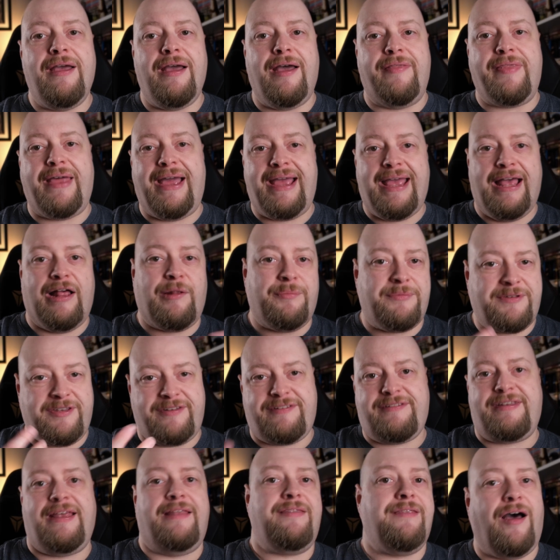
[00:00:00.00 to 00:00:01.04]
and that helped to
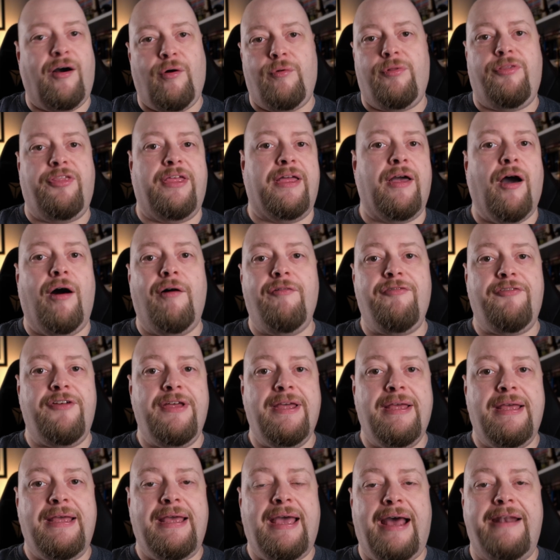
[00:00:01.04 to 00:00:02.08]
set the whole thing off.
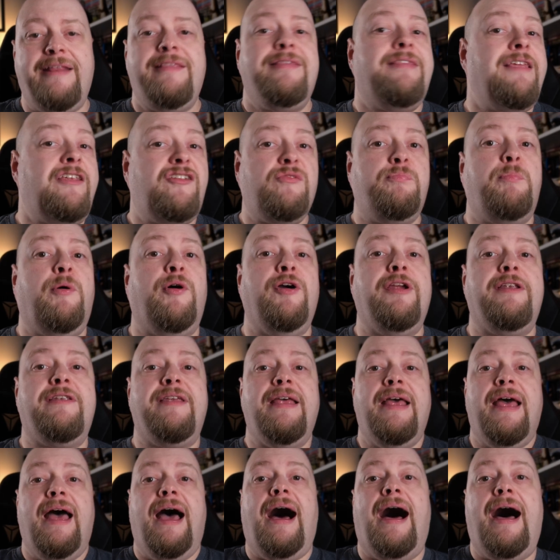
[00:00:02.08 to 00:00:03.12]
And at this point,
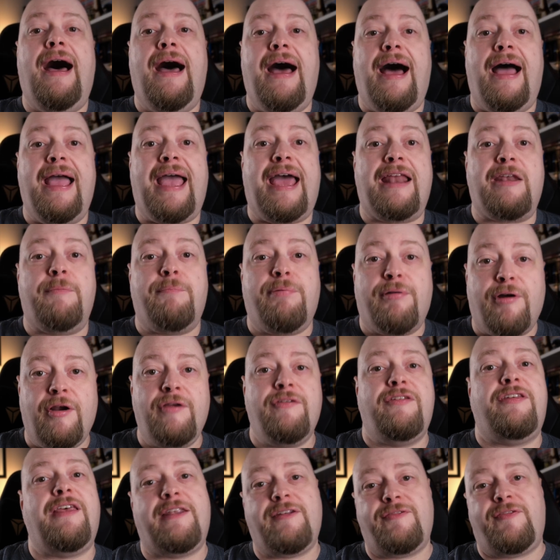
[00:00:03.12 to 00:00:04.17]
I had a
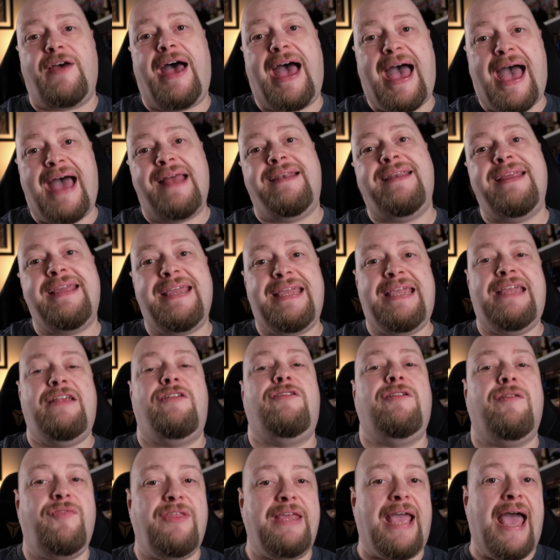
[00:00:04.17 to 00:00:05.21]
process for adding
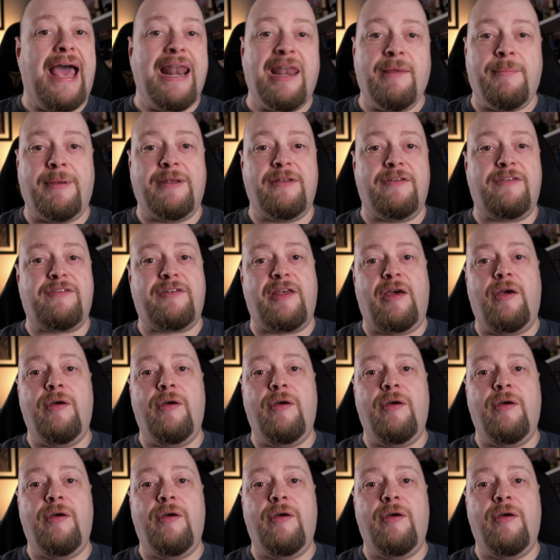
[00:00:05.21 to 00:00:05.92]
each of the elements, so